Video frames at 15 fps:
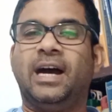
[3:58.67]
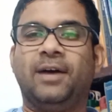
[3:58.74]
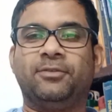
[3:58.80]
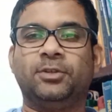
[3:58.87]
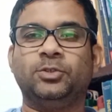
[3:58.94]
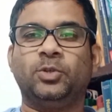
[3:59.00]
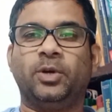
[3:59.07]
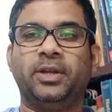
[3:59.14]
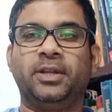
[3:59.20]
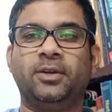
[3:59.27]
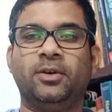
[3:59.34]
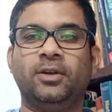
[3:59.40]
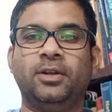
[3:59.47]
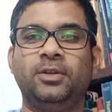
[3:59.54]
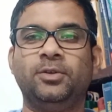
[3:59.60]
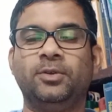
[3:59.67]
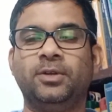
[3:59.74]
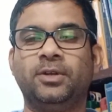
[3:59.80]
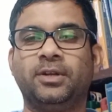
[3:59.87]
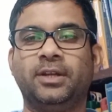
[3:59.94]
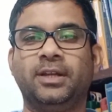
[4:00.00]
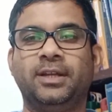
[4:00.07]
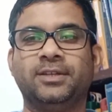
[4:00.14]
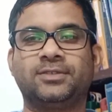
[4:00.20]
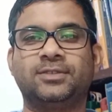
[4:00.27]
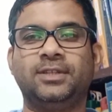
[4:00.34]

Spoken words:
After joining only, you will realize